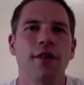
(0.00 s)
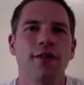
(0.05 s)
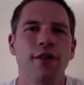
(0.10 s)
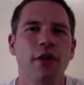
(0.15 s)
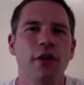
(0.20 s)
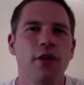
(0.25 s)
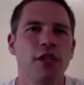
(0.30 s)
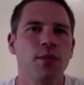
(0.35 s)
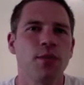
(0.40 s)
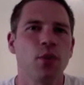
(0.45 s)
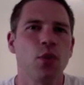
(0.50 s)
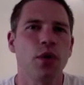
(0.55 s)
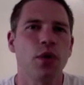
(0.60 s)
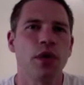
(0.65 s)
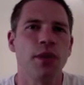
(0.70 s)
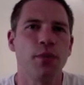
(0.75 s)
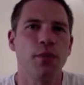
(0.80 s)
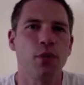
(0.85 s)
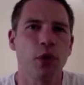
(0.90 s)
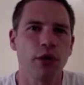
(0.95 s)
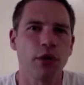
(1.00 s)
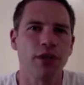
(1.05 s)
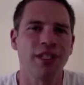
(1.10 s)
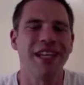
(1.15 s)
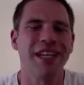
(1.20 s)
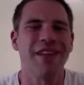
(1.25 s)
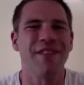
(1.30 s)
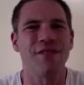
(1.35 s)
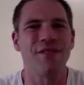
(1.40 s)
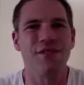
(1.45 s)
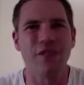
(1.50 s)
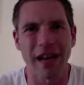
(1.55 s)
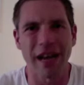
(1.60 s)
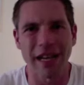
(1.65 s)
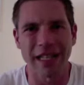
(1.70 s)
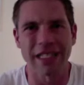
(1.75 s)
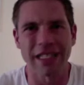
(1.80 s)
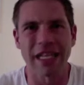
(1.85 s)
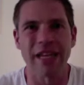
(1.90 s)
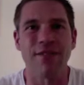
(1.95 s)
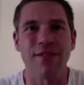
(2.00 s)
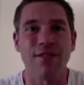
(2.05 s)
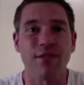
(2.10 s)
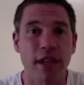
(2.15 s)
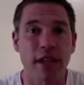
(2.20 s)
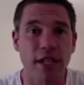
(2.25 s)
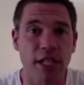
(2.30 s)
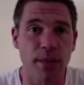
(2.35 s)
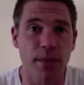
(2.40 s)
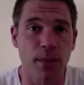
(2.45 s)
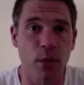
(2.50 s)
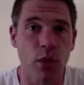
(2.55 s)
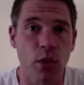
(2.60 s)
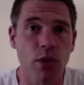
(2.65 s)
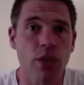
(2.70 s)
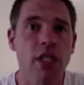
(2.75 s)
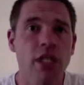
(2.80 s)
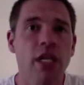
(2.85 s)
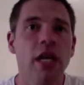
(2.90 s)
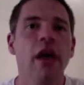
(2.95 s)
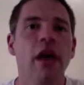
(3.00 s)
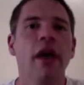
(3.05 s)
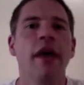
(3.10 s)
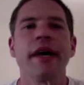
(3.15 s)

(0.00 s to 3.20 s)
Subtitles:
to focus more on the protein and fats and vegetables,